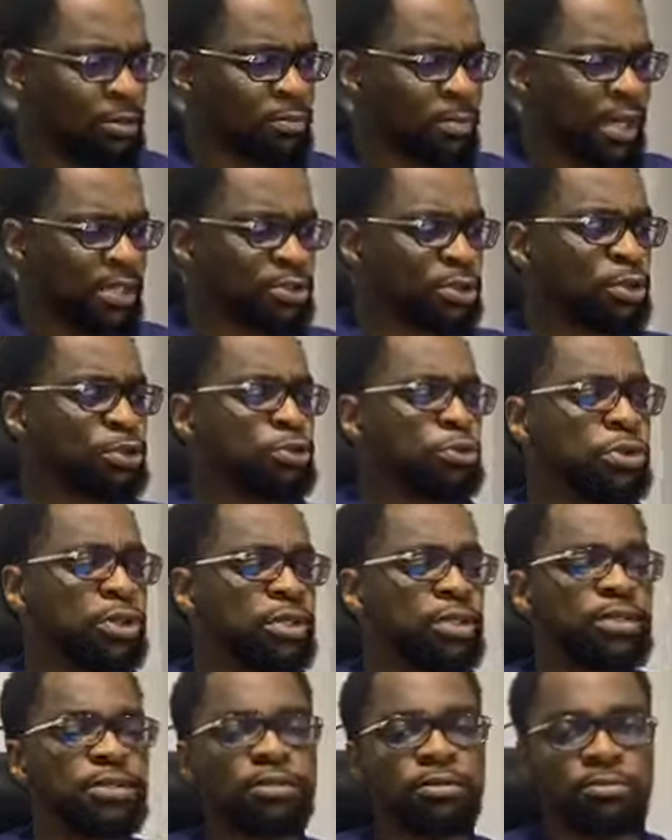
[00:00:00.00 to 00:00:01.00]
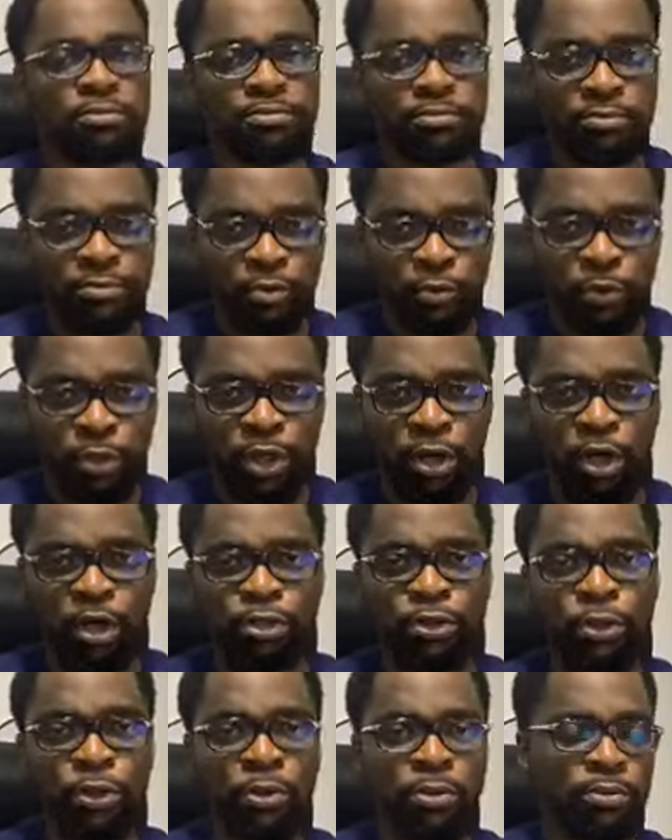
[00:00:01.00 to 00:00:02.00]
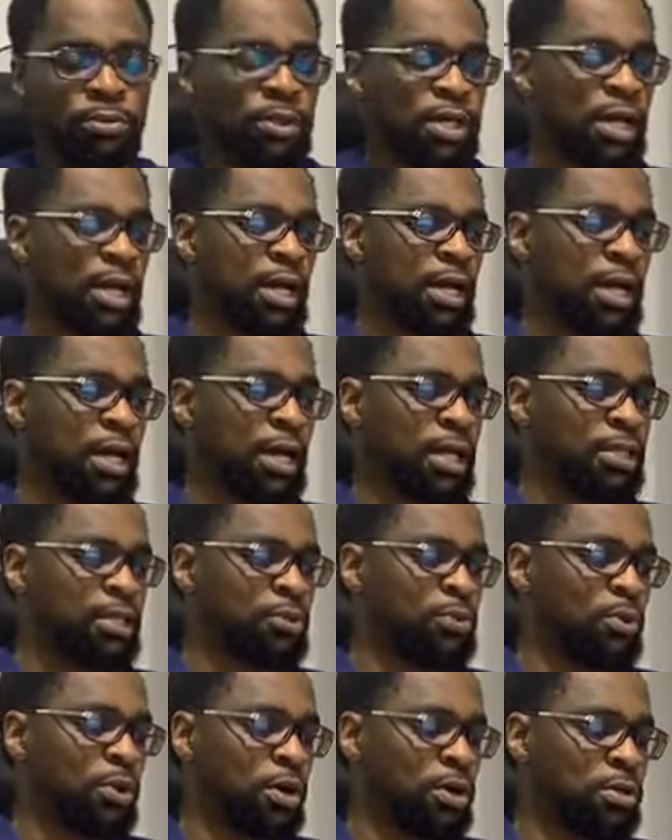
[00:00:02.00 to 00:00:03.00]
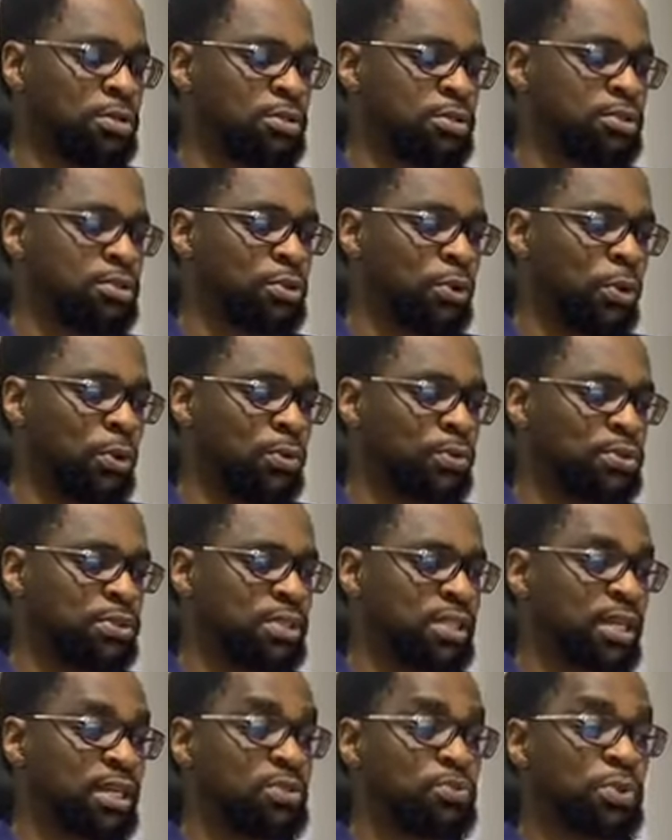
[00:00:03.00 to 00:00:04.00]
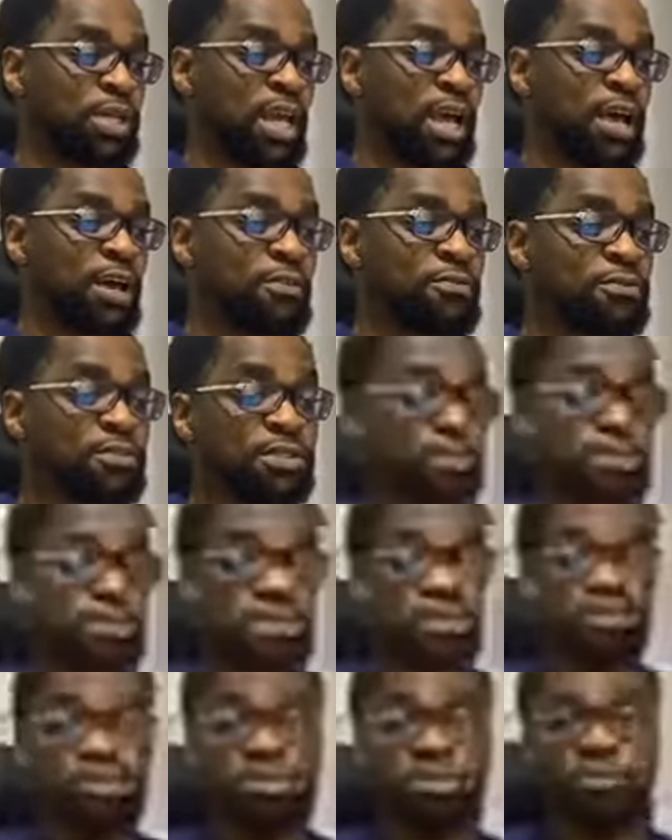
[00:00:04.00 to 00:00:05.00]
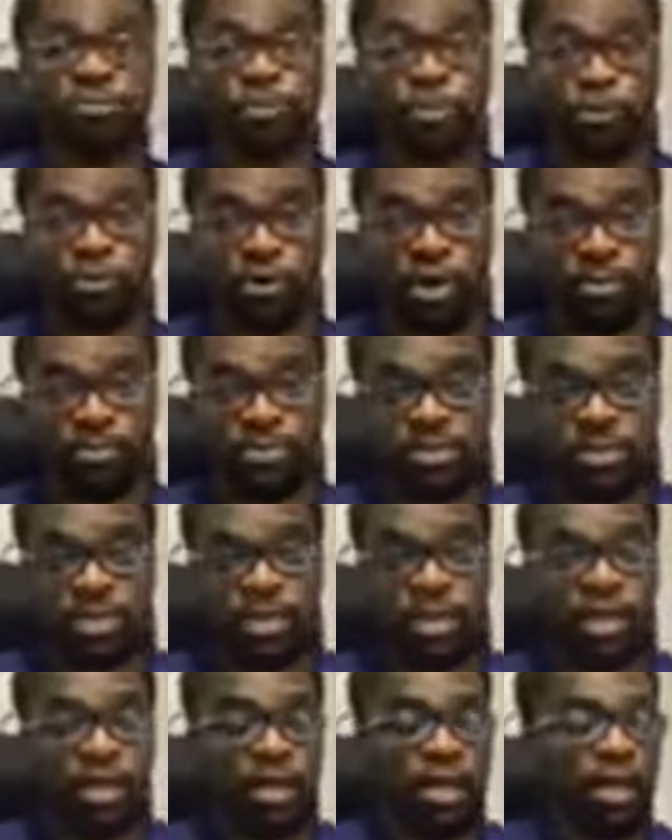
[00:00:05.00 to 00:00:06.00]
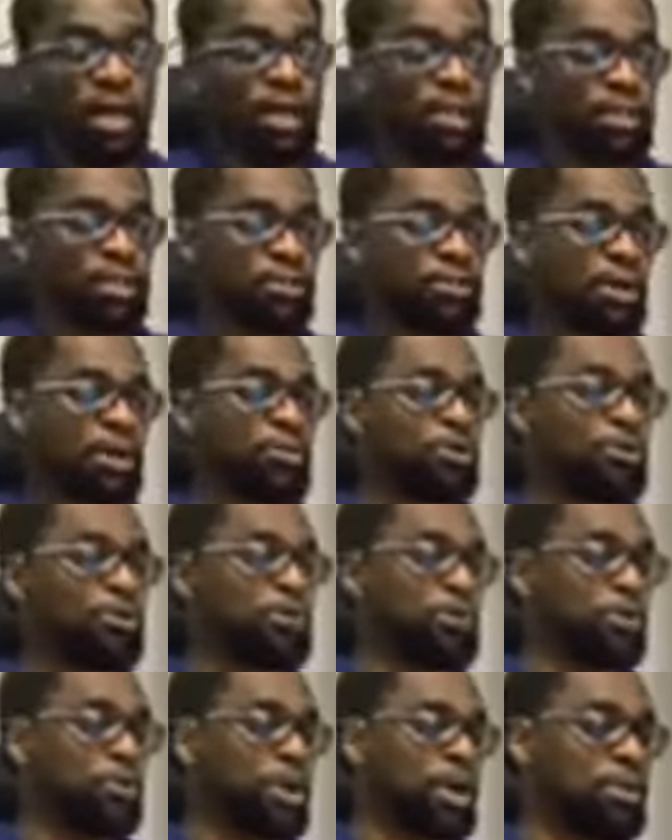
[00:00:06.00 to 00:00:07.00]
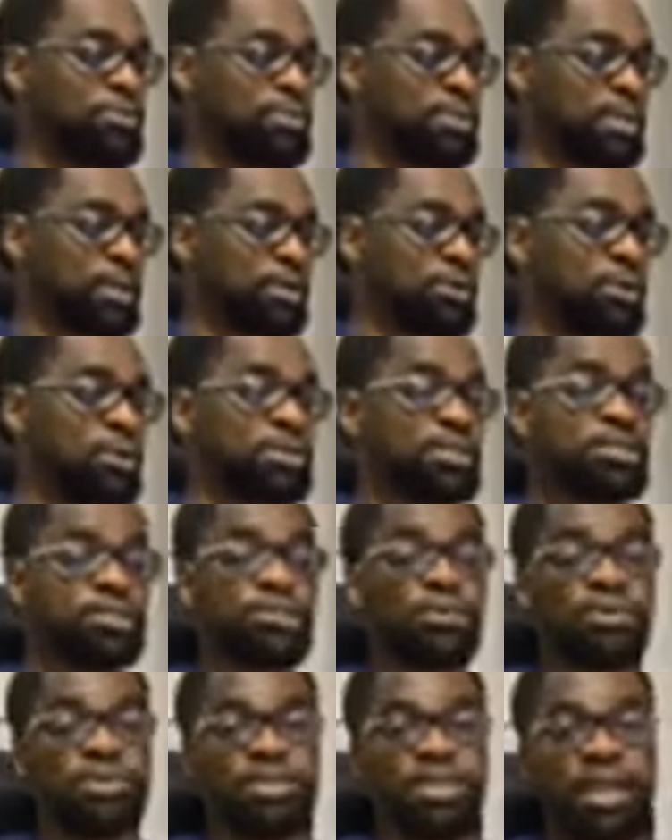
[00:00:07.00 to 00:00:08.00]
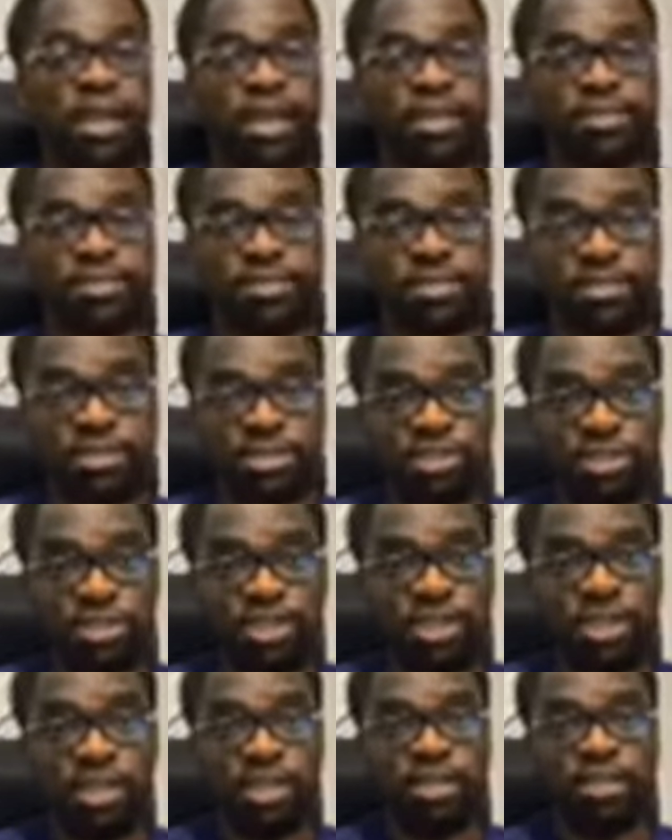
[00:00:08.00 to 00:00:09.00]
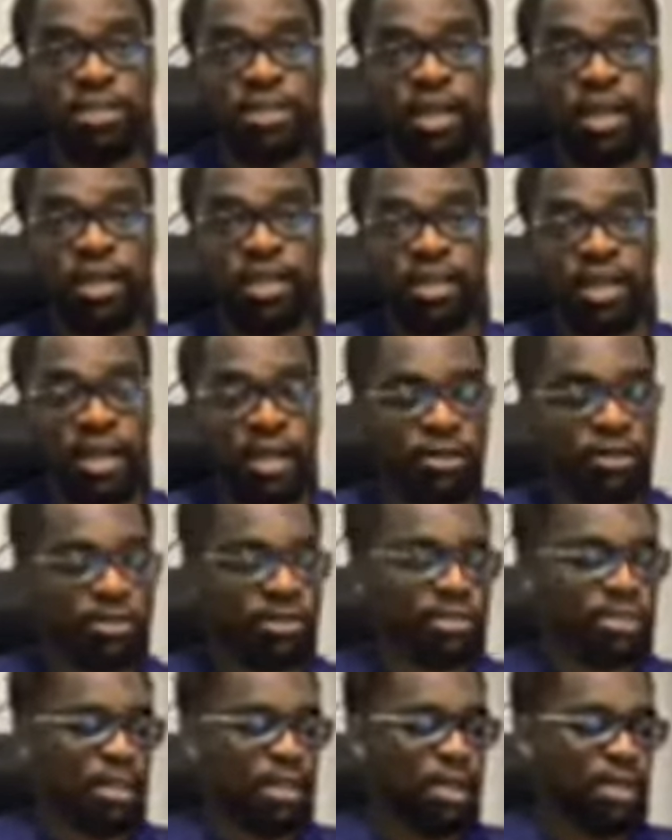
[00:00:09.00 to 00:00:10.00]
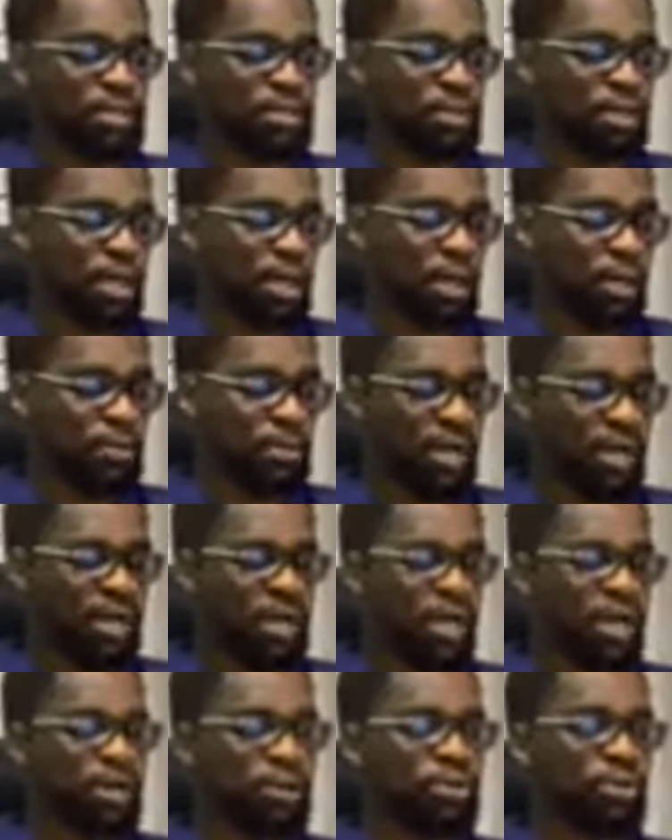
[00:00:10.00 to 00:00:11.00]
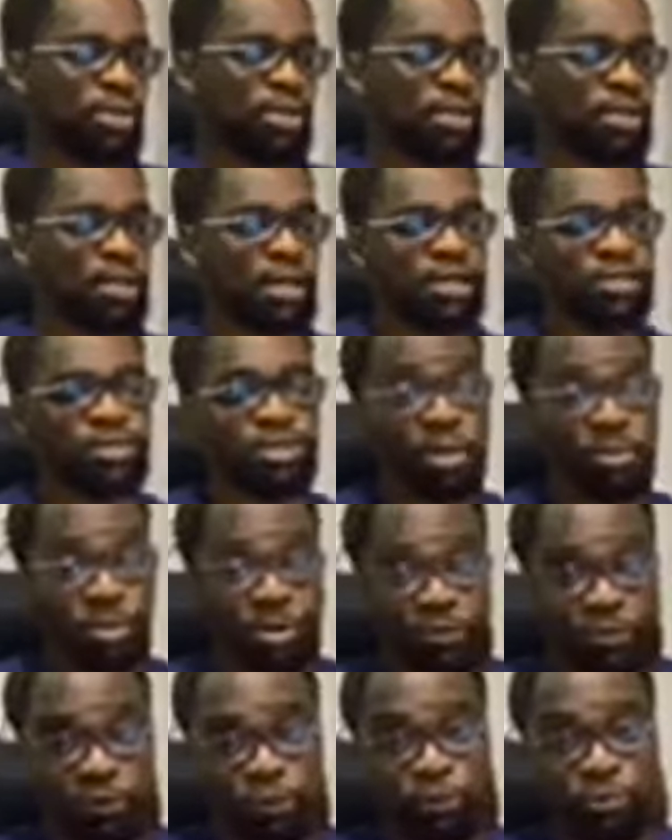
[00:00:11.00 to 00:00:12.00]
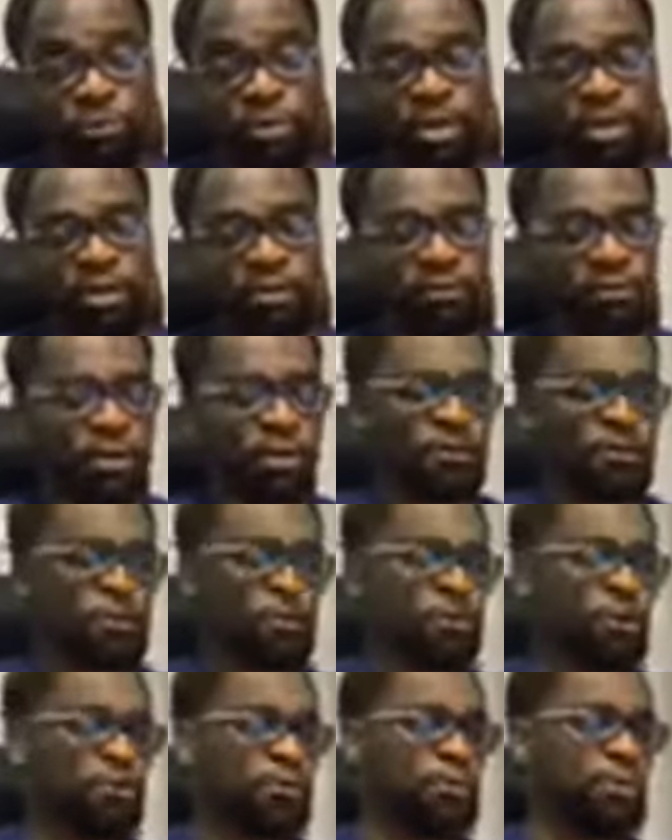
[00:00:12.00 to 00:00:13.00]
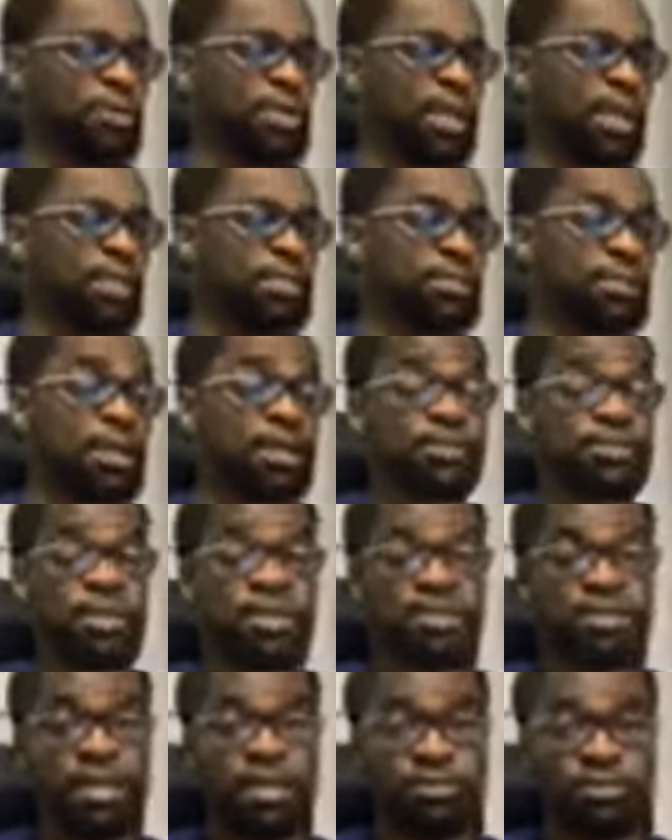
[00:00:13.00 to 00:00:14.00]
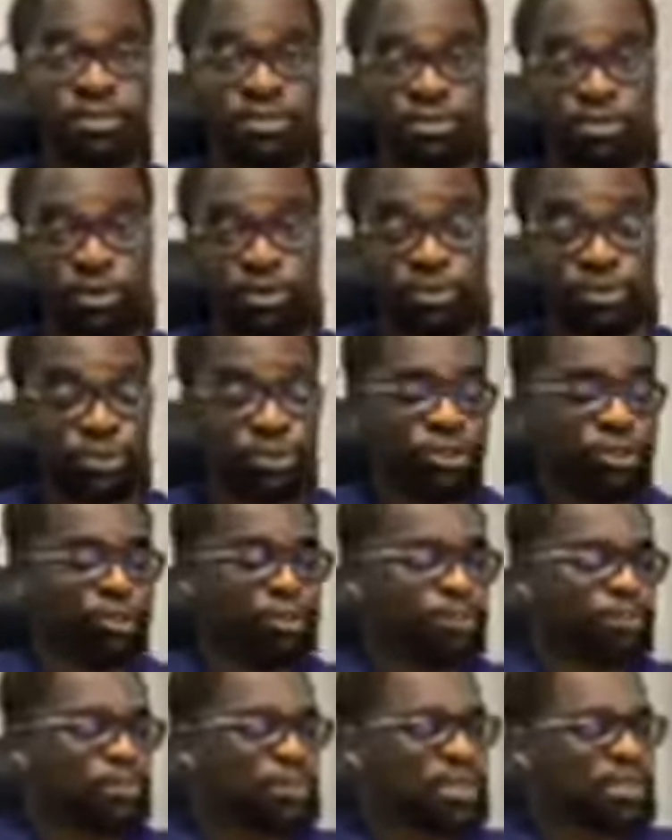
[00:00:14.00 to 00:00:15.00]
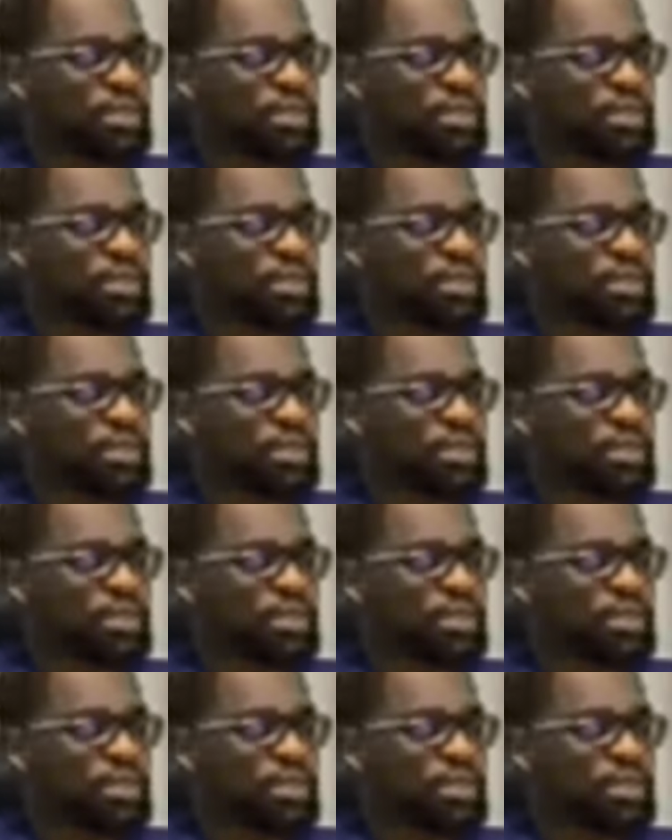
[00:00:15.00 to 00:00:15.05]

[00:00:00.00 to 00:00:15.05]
By so doing, we all know, and the world knows, that we have series of programs. The graduate programs that cuts across the NTeach, the NHealth, and NAgric, and some of you, very few of you in NTax that is now discontinued,